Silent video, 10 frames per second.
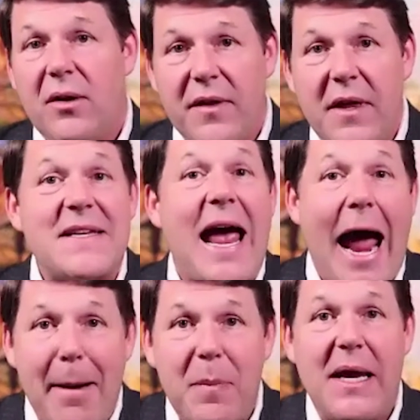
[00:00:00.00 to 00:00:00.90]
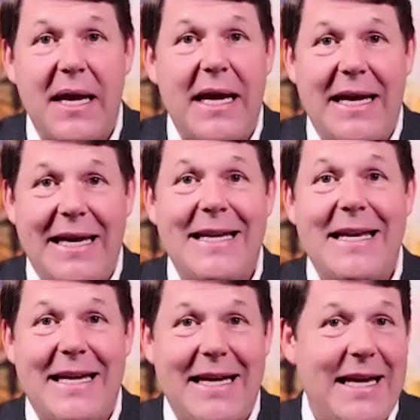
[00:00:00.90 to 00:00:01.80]
that's happening
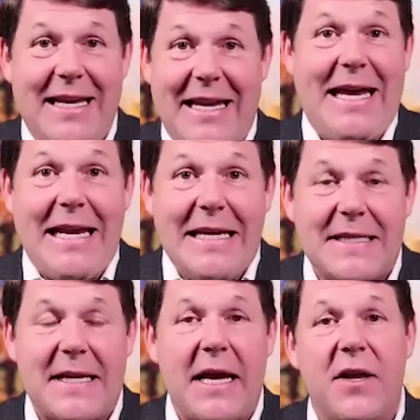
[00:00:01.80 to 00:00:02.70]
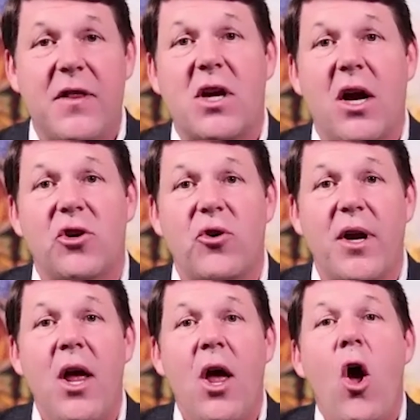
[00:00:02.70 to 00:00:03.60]
in any state in this
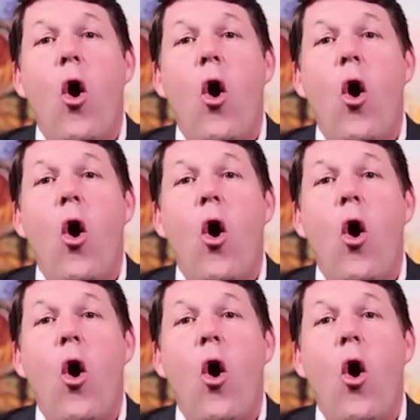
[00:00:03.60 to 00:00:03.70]
country,